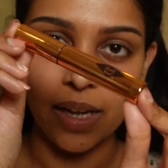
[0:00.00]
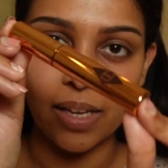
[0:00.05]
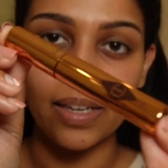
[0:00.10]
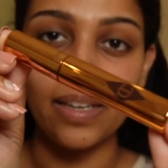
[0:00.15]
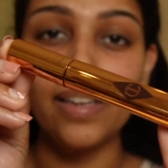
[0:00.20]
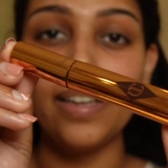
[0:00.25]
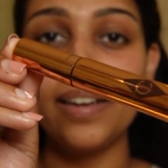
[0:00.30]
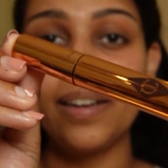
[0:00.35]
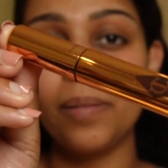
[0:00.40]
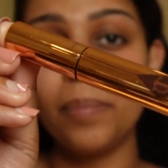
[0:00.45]
A
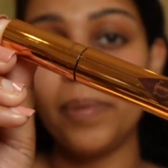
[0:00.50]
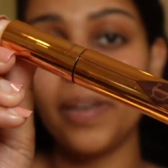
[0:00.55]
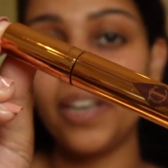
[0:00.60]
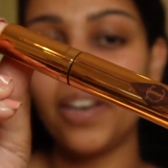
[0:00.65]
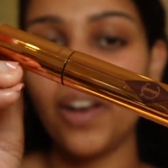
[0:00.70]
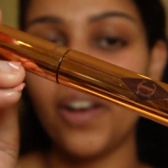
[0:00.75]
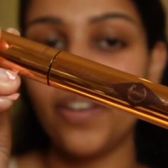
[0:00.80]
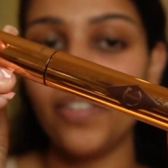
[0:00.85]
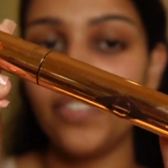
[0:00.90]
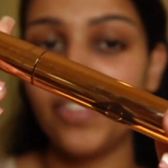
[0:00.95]
little
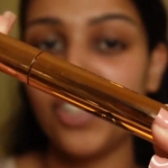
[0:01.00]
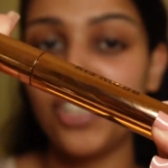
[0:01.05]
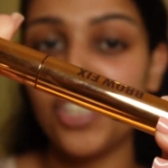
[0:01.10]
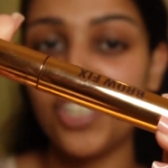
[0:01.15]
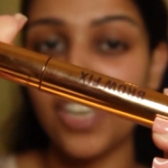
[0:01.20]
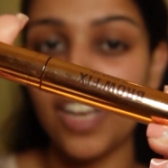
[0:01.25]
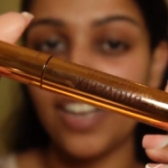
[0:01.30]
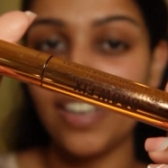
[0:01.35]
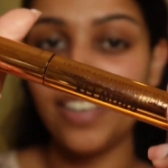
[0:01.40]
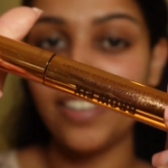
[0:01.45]
bit of the
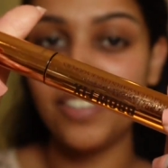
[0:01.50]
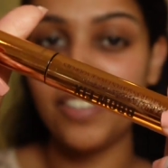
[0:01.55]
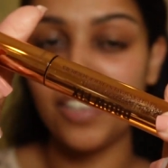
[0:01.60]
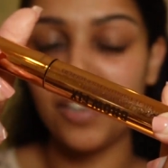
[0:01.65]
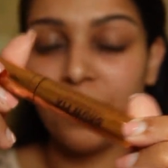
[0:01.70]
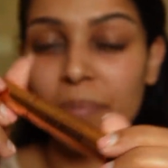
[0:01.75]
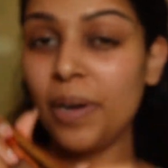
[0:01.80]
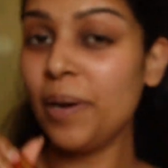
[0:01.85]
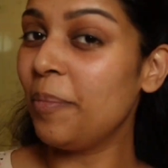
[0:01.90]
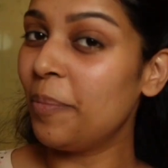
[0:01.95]
Charlotte
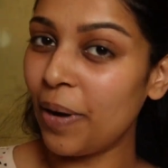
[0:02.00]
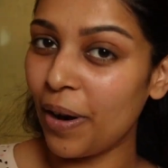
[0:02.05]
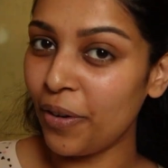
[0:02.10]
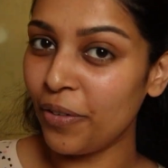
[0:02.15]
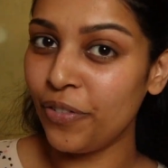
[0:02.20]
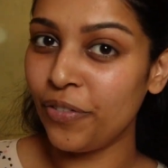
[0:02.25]
Tilbury Brow